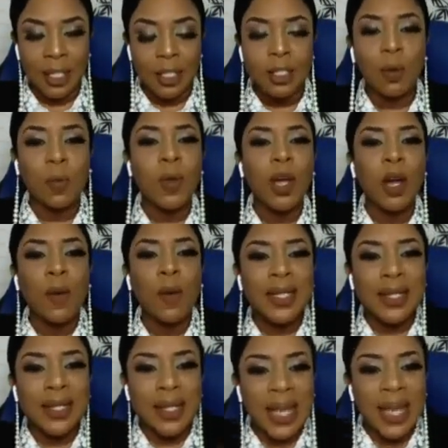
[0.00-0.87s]
So we
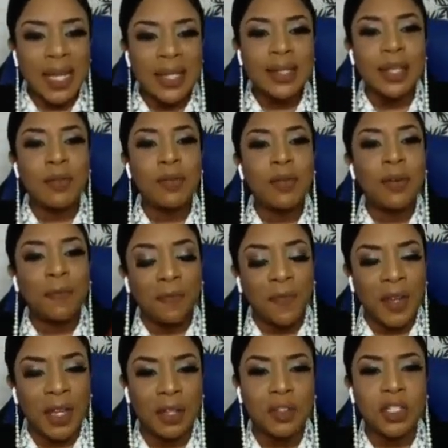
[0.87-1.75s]
always need the
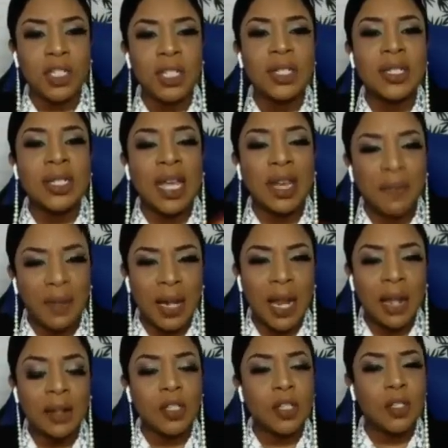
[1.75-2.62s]
refill. She's
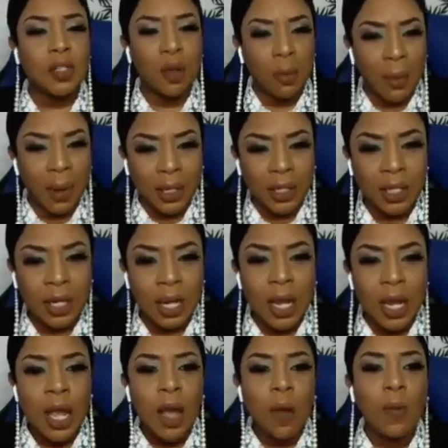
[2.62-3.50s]
given out so much.
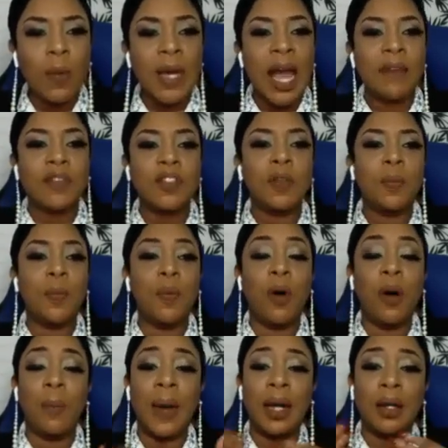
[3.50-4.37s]
We have to
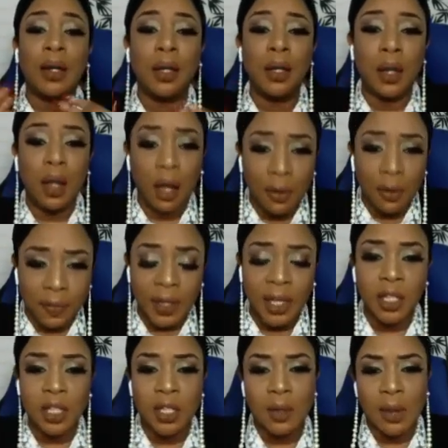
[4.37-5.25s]
pour back love
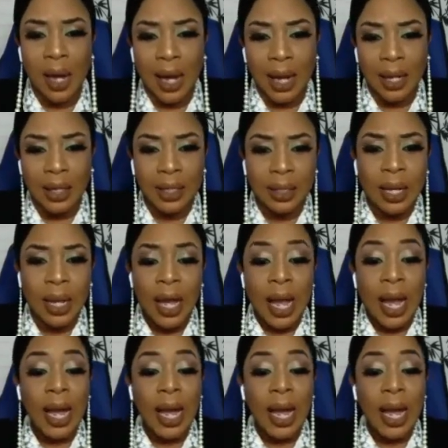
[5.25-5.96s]
into Artie.